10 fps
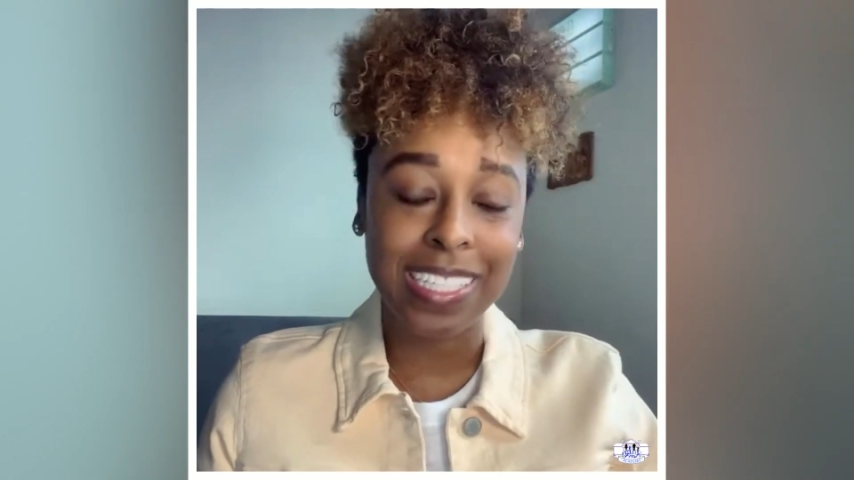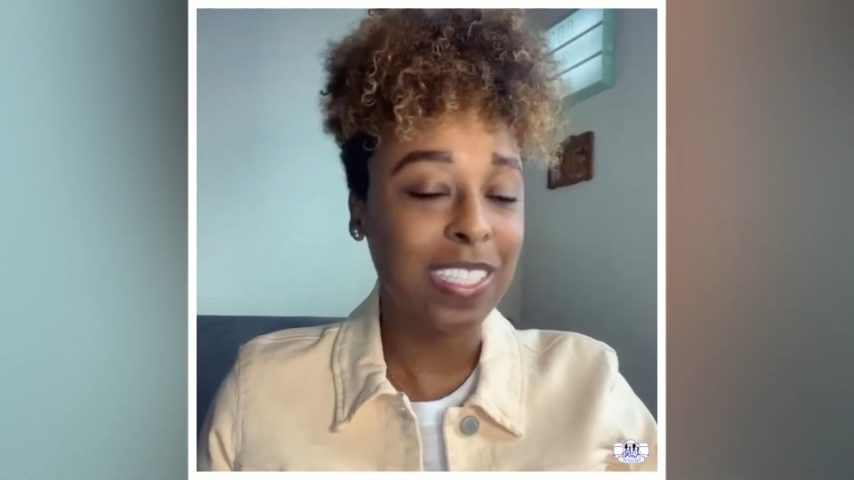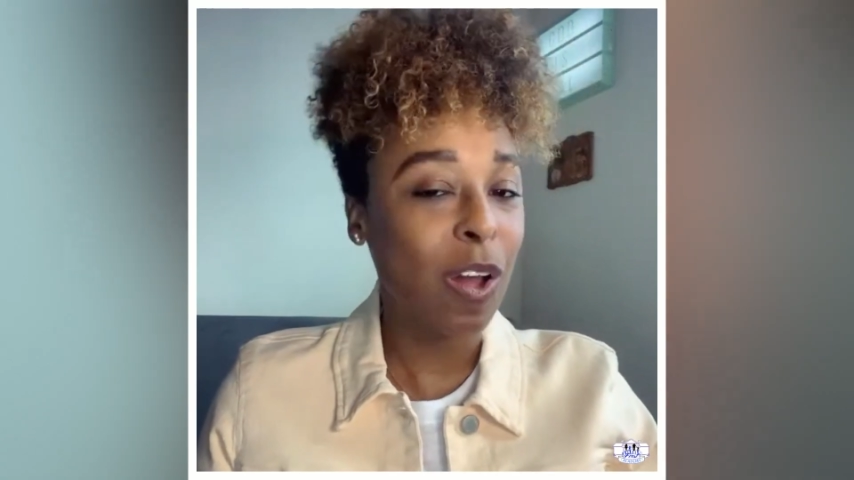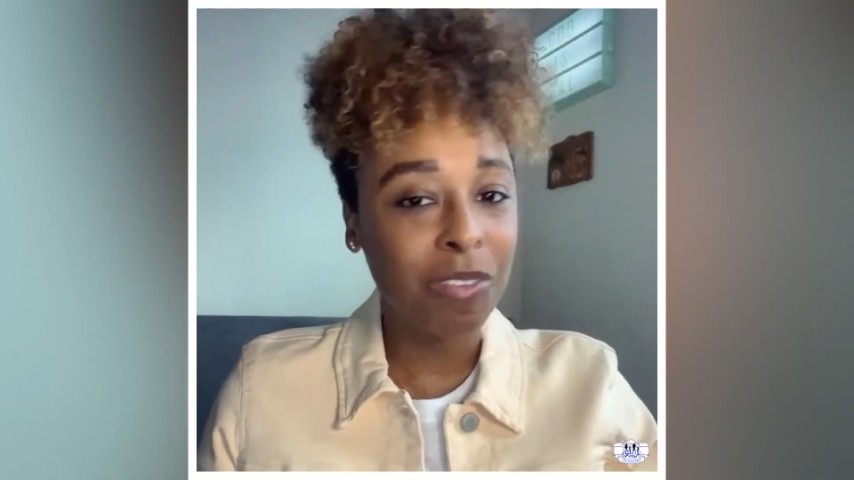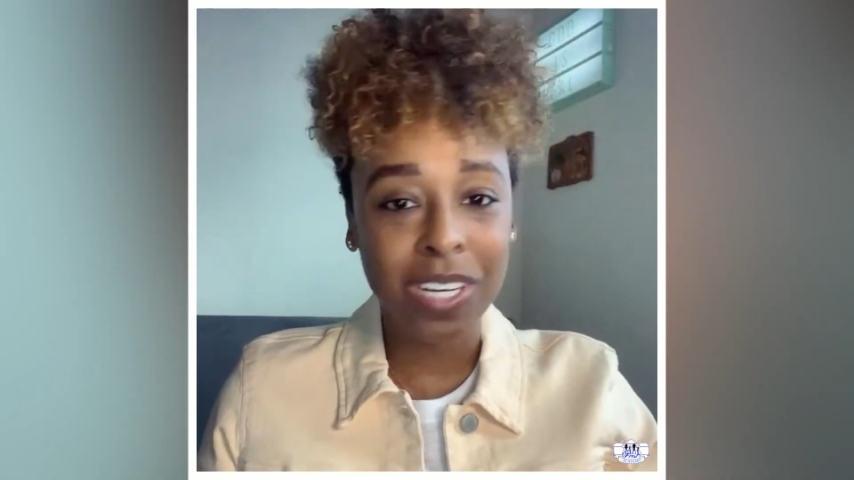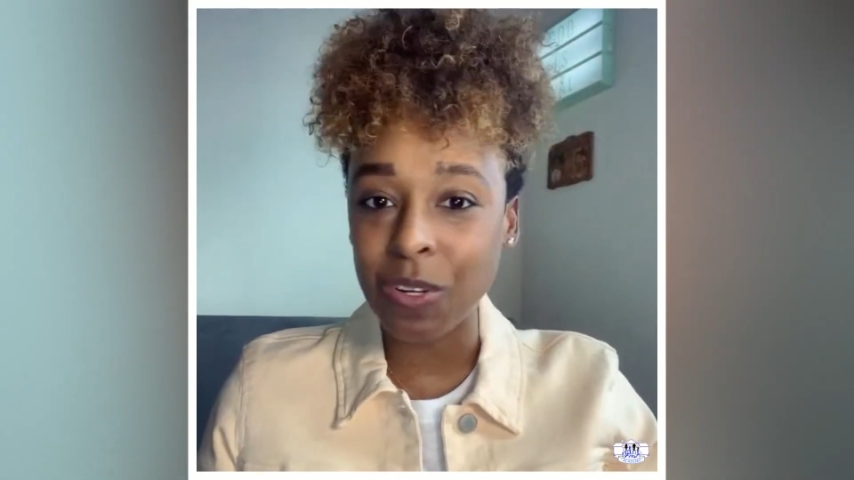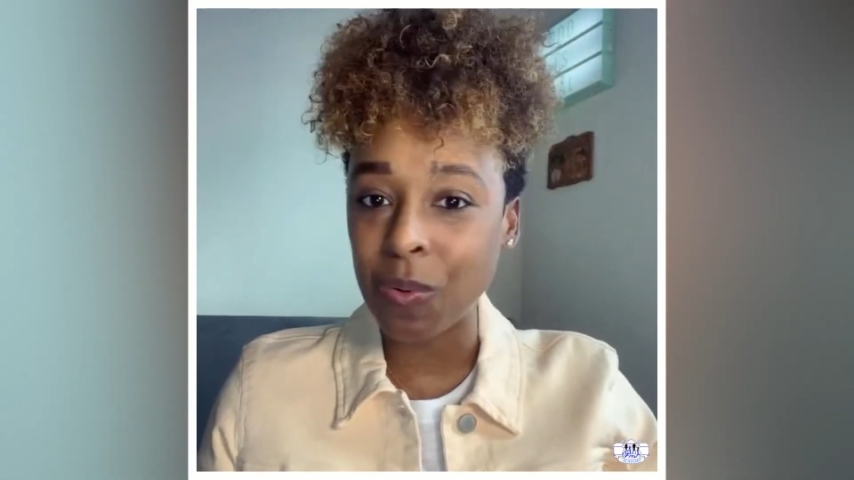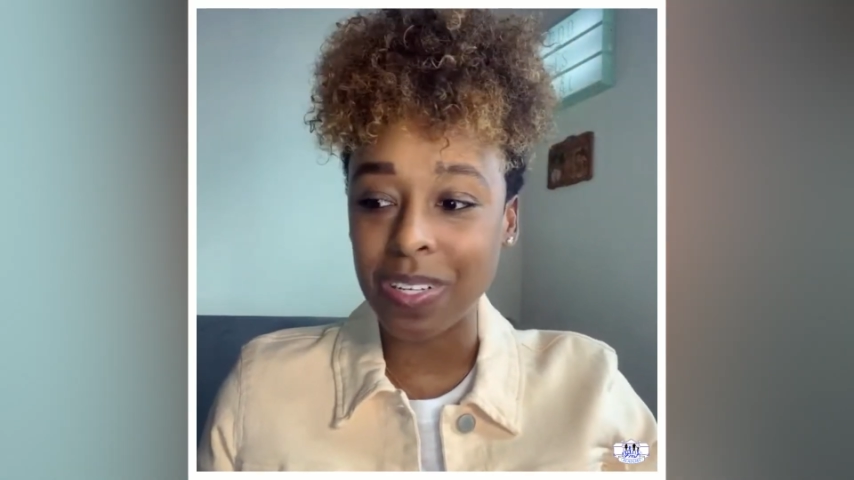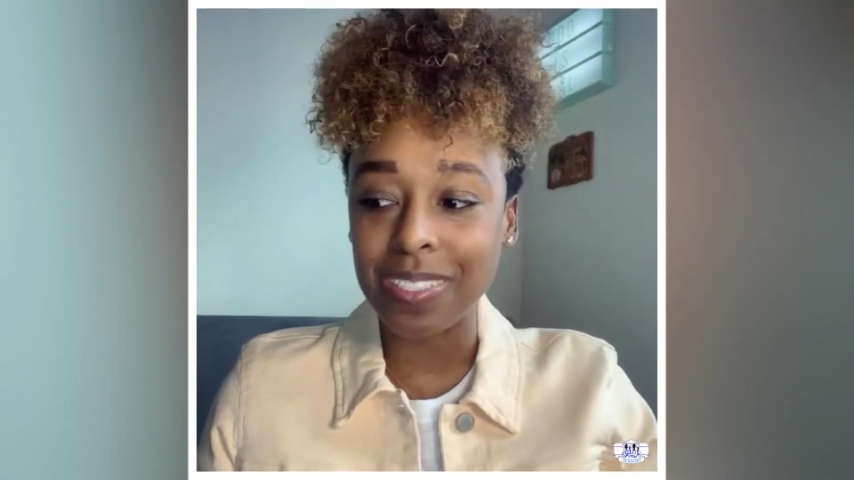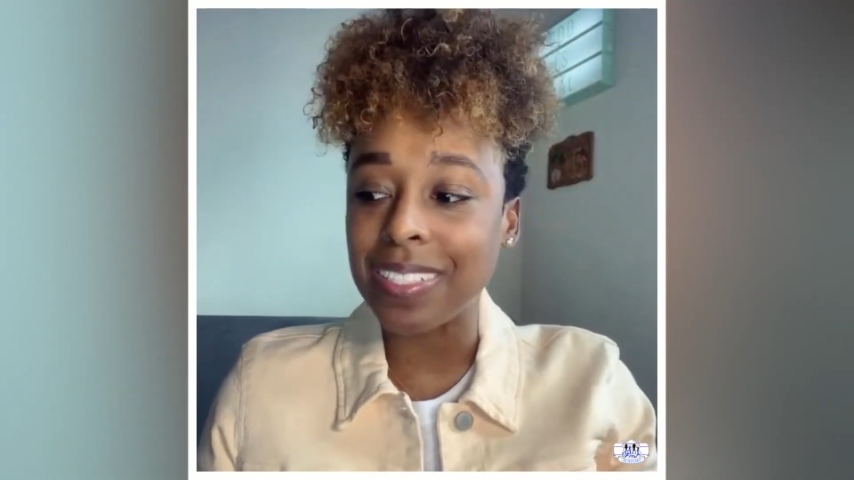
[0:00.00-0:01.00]
It's already
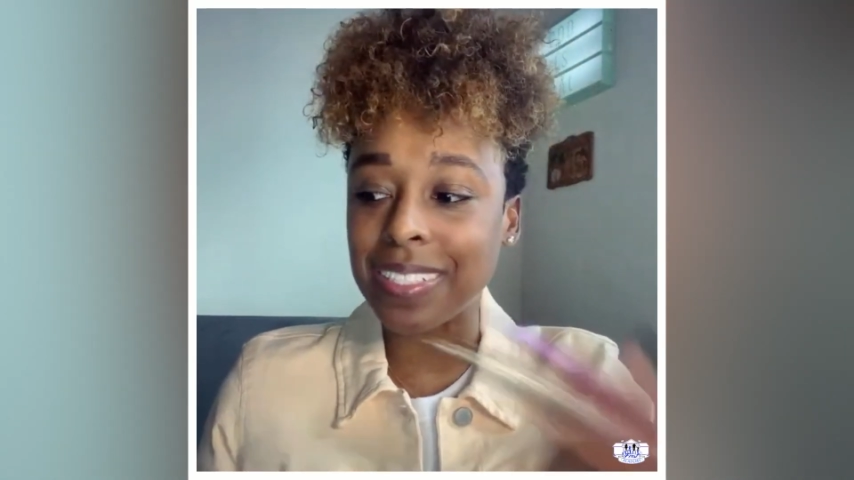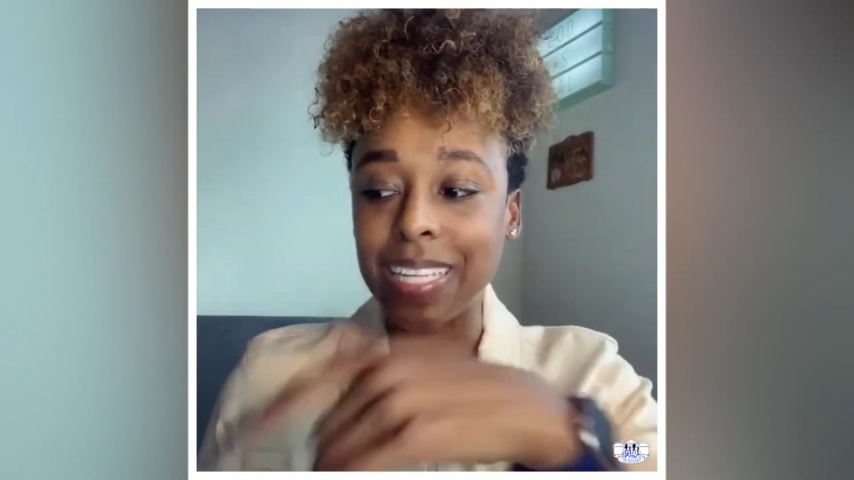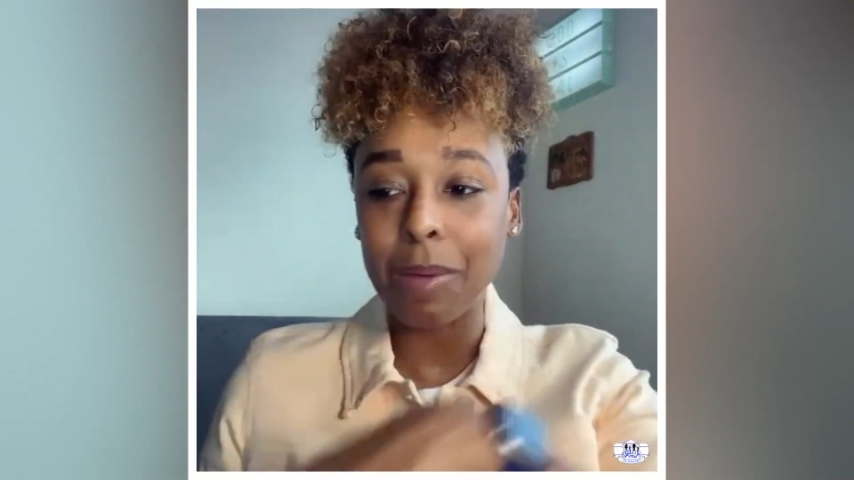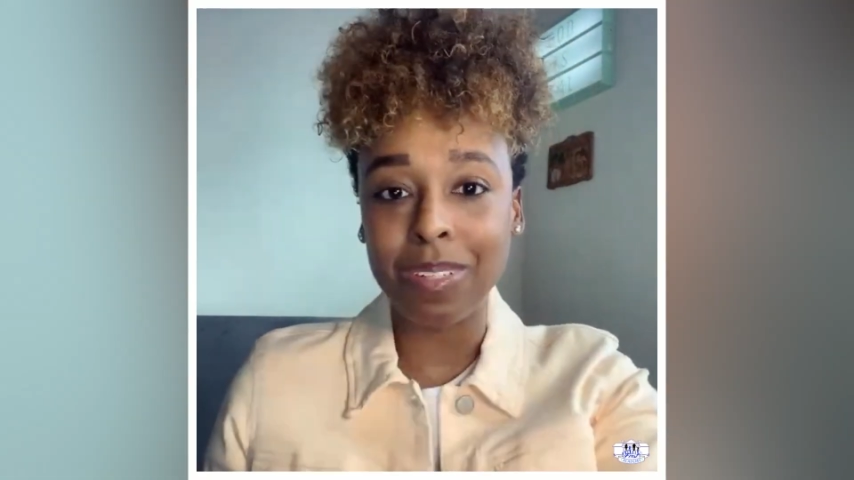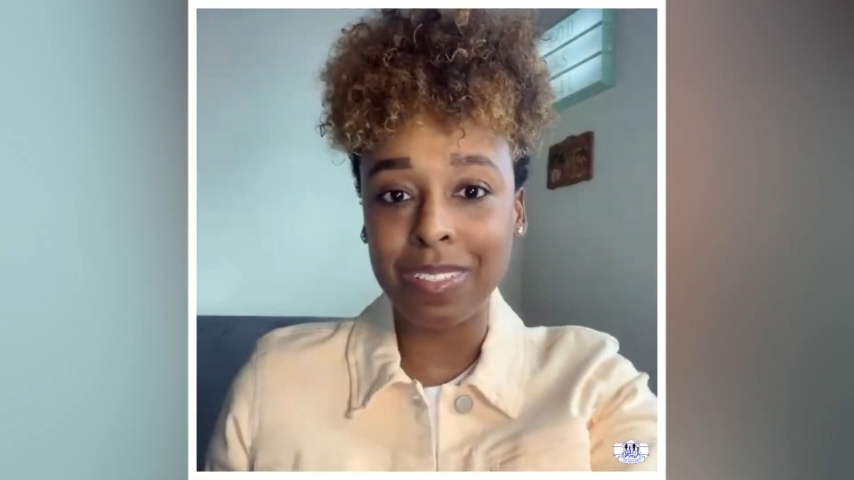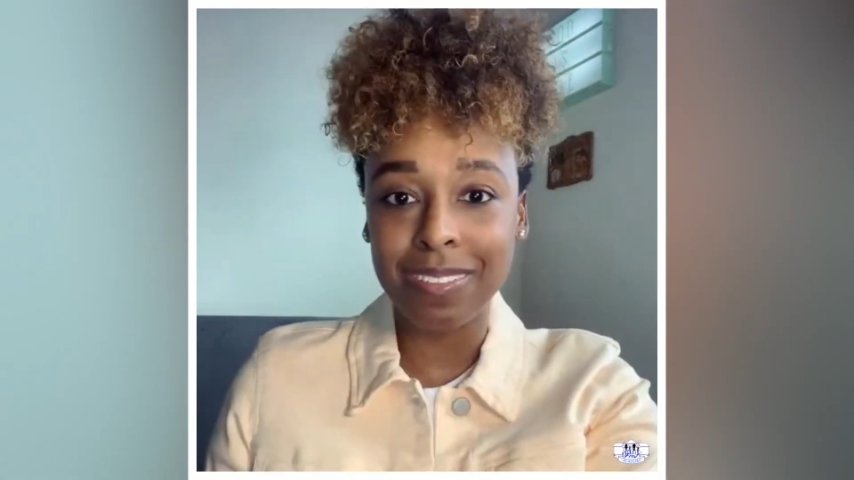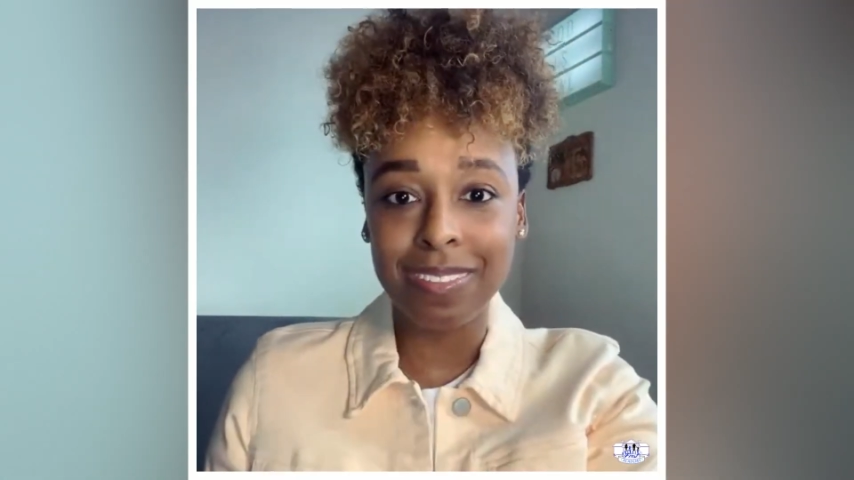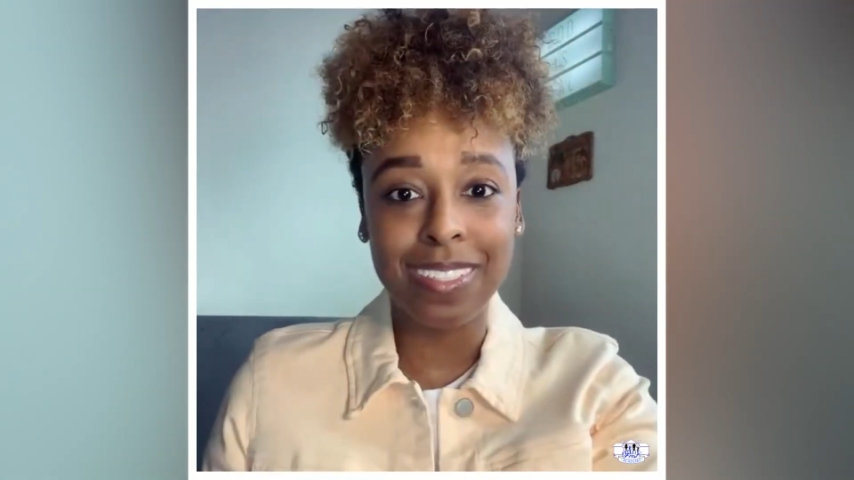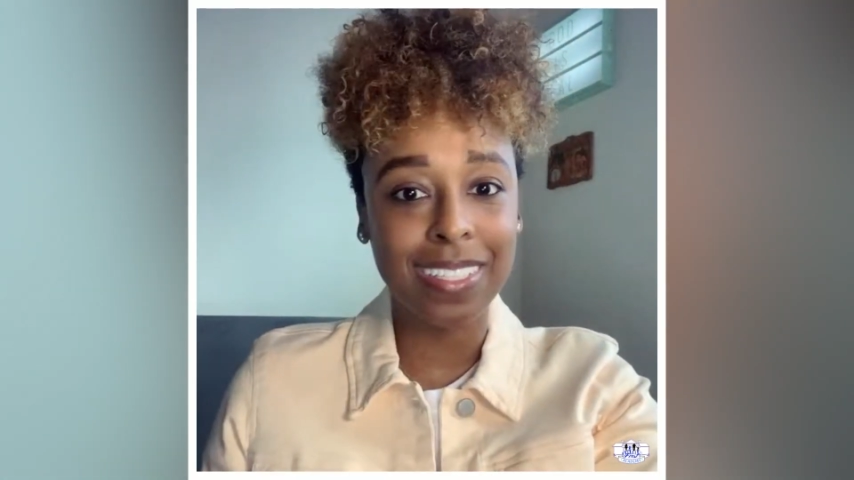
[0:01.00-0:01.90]
yours. Just step into the